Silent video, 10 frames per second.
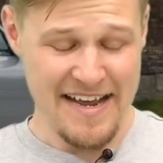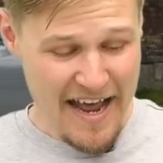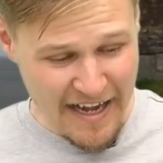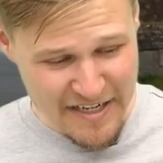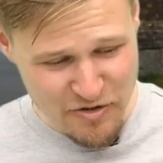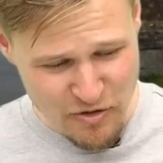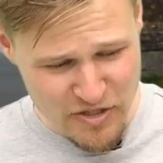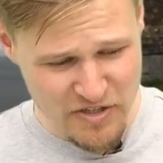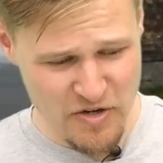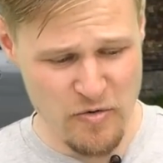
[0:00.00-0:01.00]
and it's got
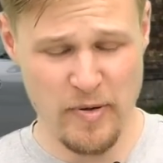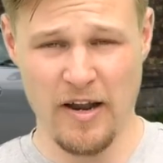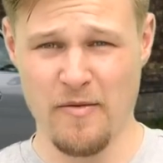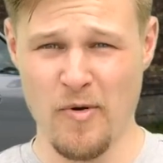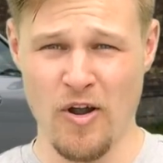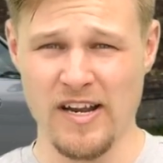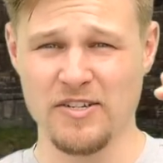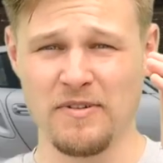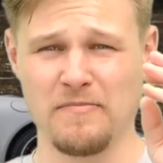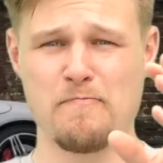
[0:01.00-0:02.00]
super low
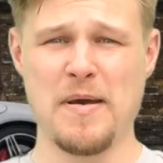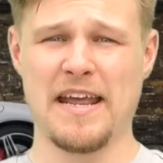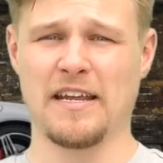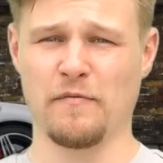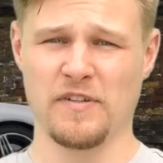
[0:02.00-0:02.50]
mileage, so it's begging